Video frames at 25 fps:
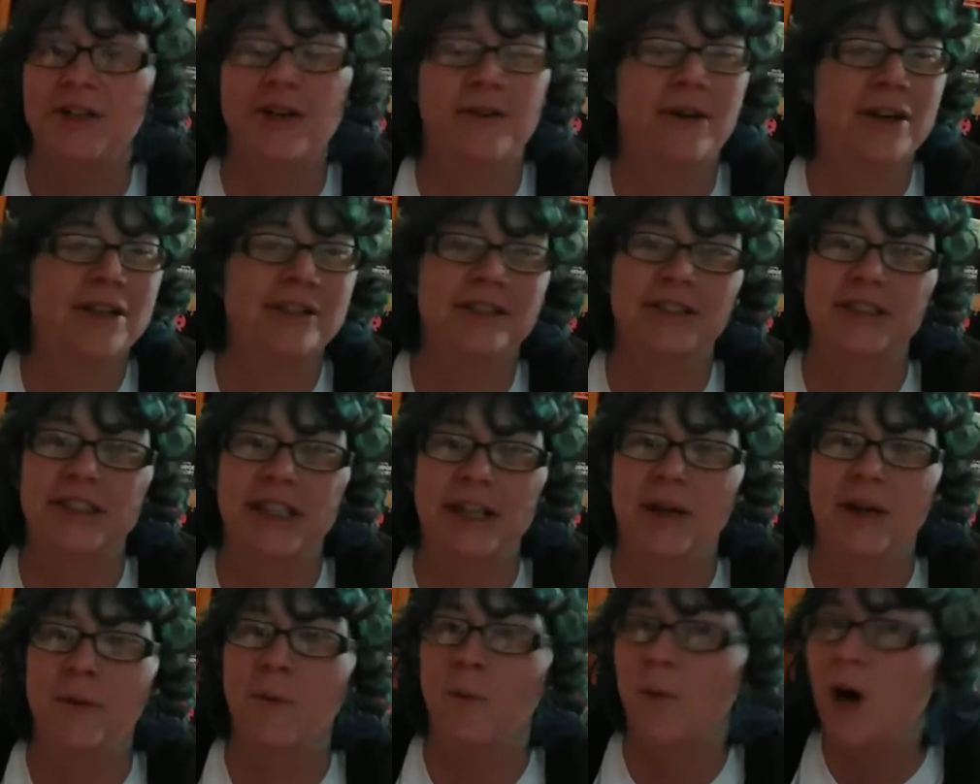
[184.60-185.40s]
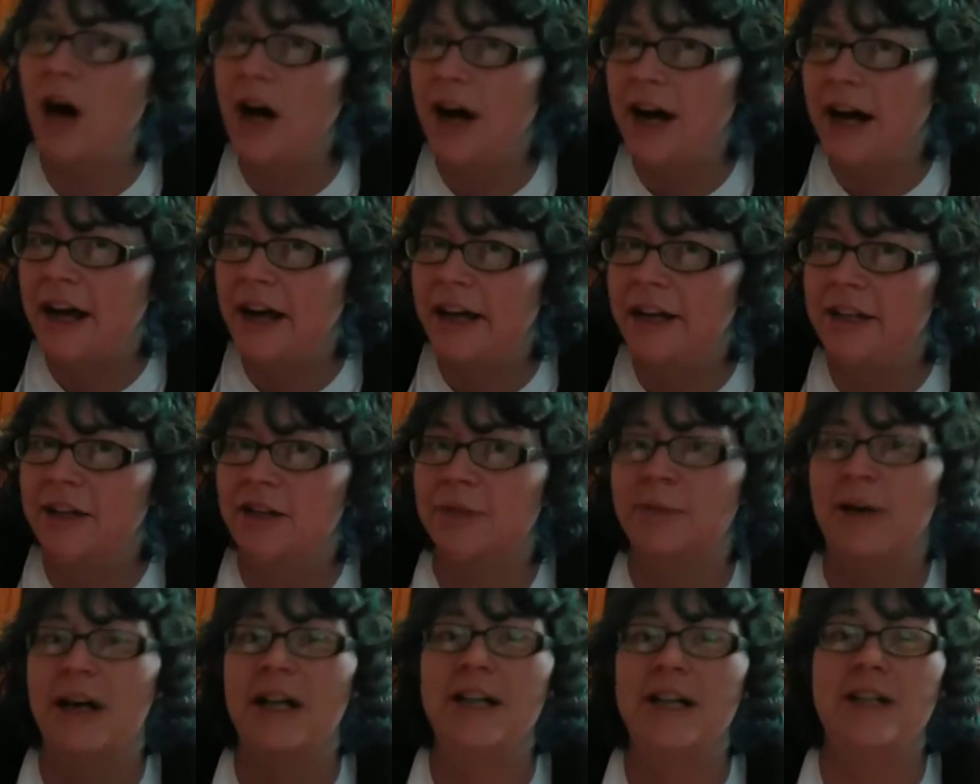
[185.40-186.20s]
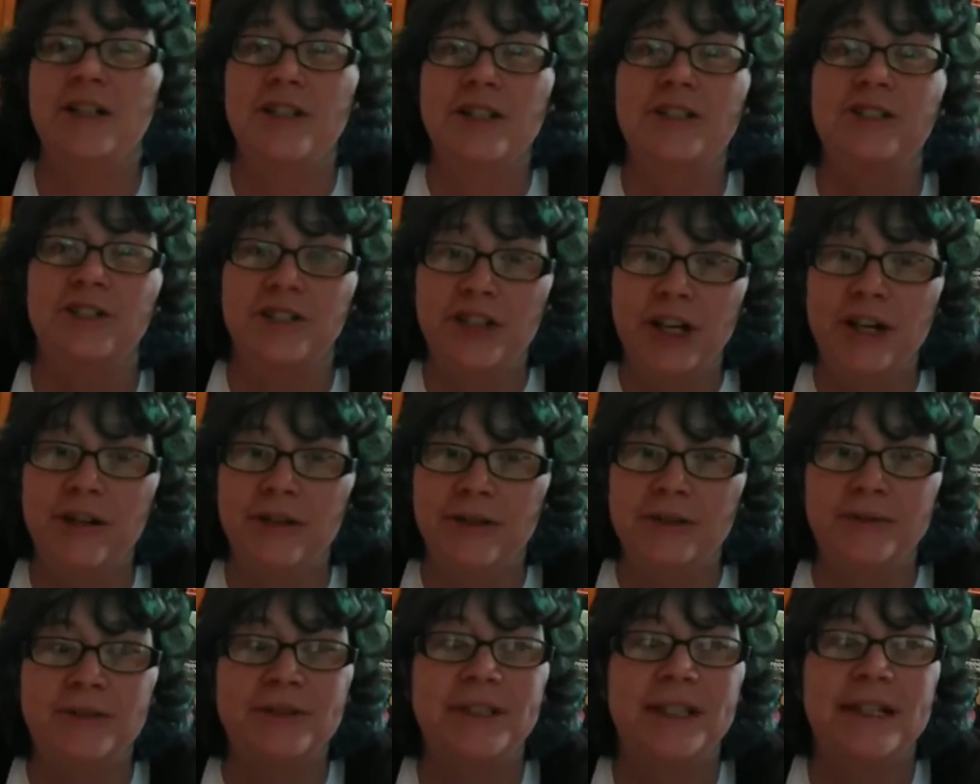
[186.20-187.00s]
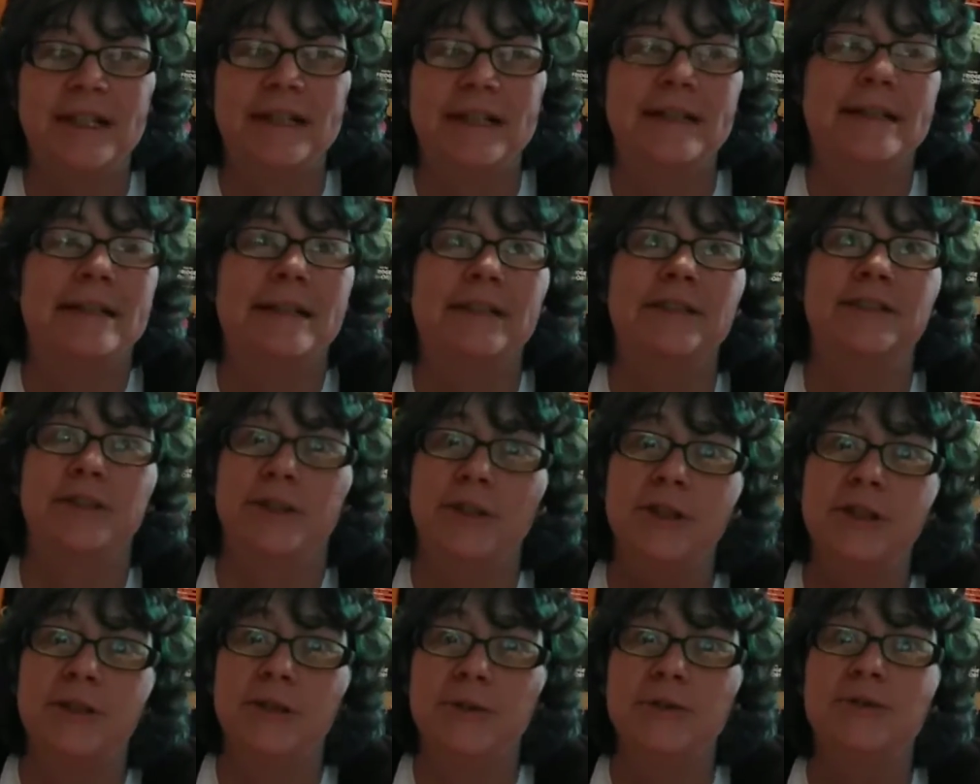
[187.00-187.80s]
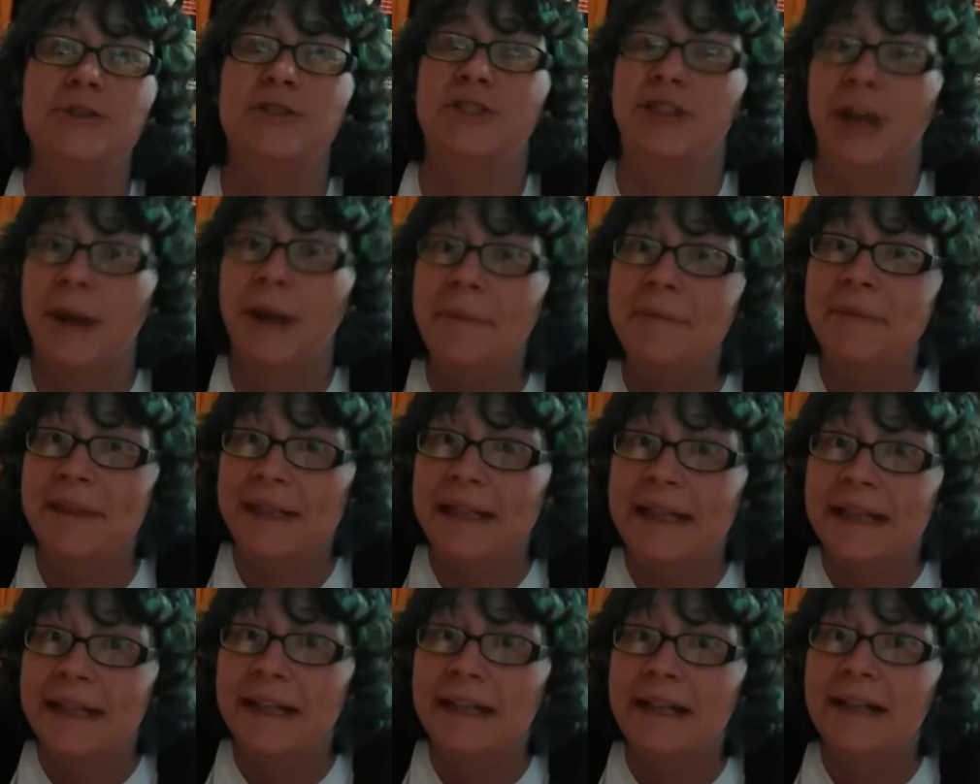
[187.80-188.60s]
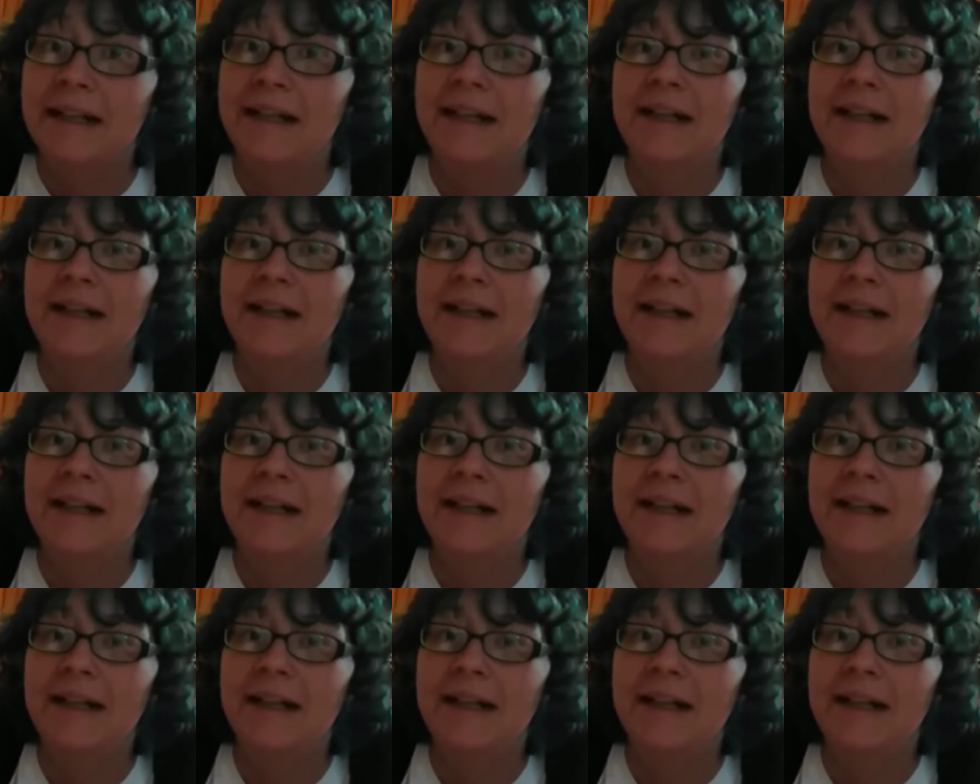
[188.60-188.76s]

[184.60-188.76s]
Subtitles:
you don't understand why. Your body just knows that it needs to do something.